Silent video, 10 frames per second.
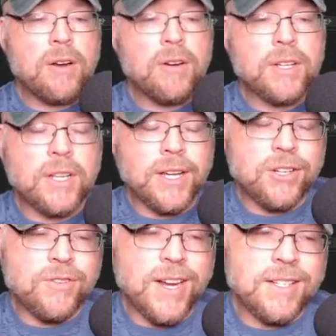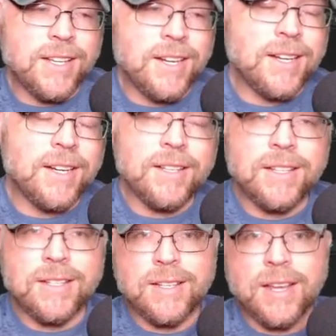It's going to get translated into the
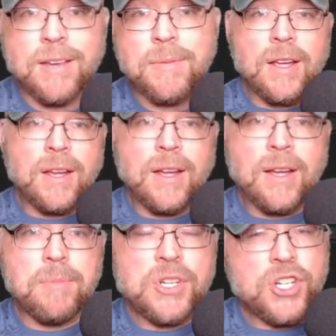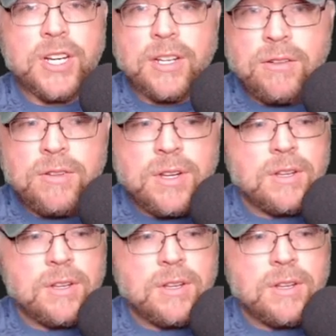same uh, machine code,